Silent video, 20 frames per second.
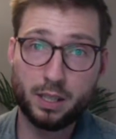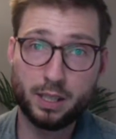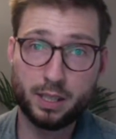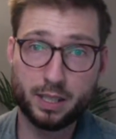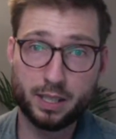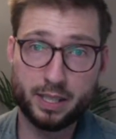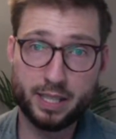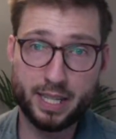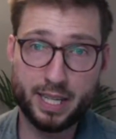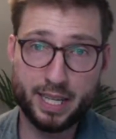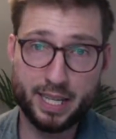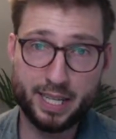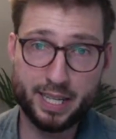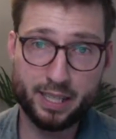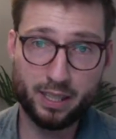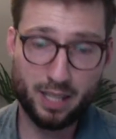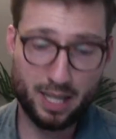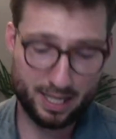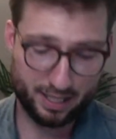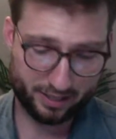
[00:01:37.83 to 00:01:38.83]
the
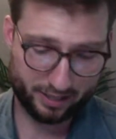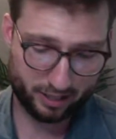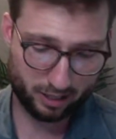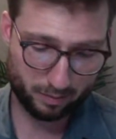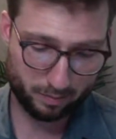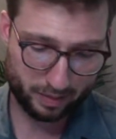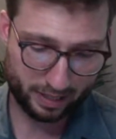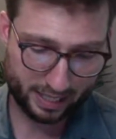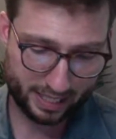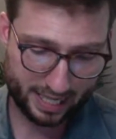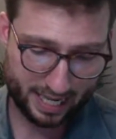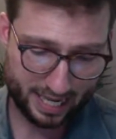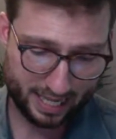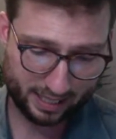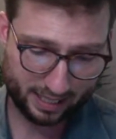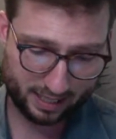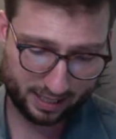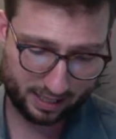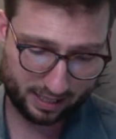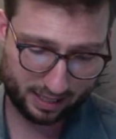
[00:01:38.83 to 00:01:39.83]
lawsuit
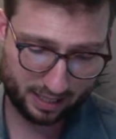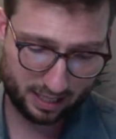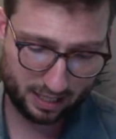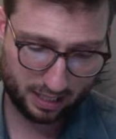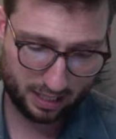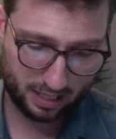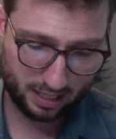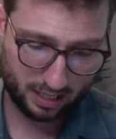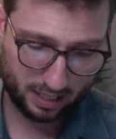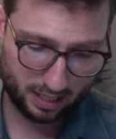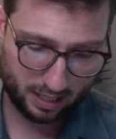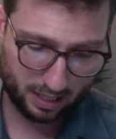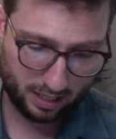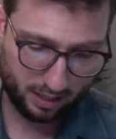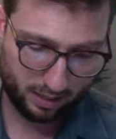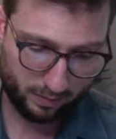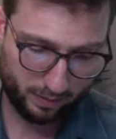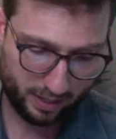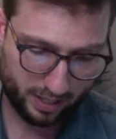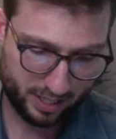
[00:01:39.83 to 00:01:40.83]
begins
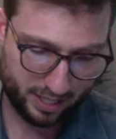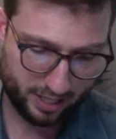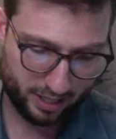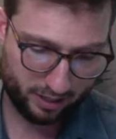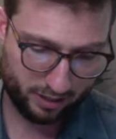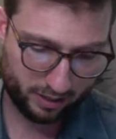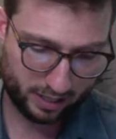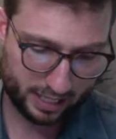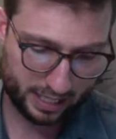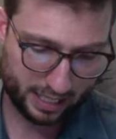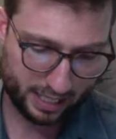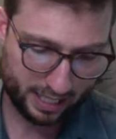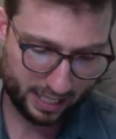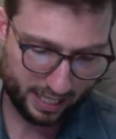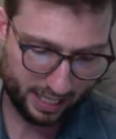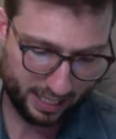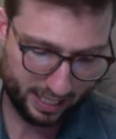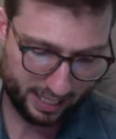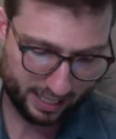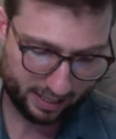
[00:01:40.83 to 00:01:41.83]
when you get
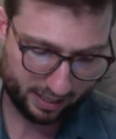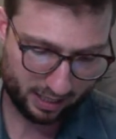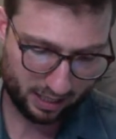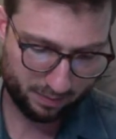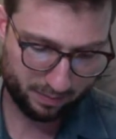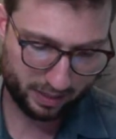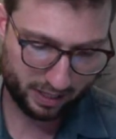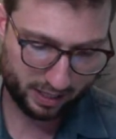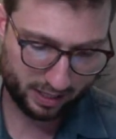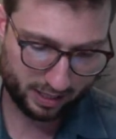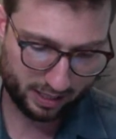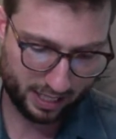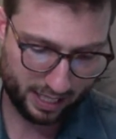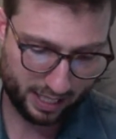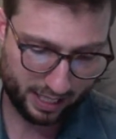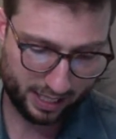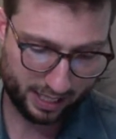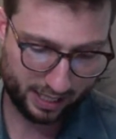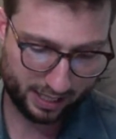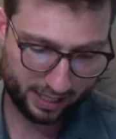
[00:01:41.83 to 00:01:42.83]
a summons
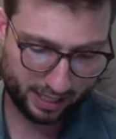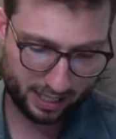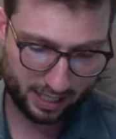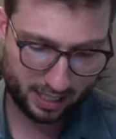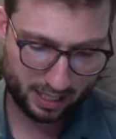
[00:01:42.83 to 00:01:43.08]
and